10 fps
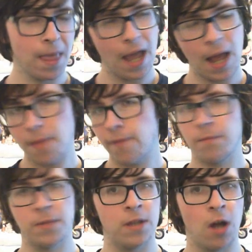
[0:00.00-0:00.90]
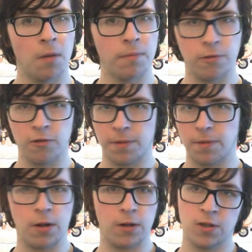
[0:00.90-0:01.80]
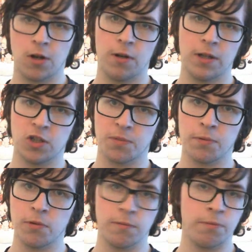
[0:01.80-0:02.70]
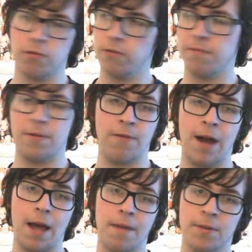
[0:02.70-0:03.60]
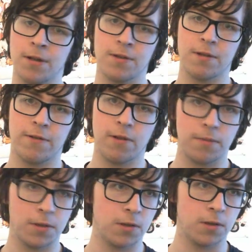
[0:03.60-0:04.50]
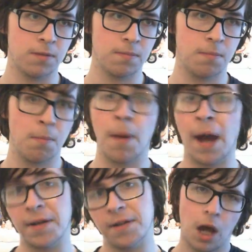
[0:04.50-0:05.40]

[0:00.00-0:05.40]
And the film did not prove me wrong at all, it just pro proved me right because the film is just bad. I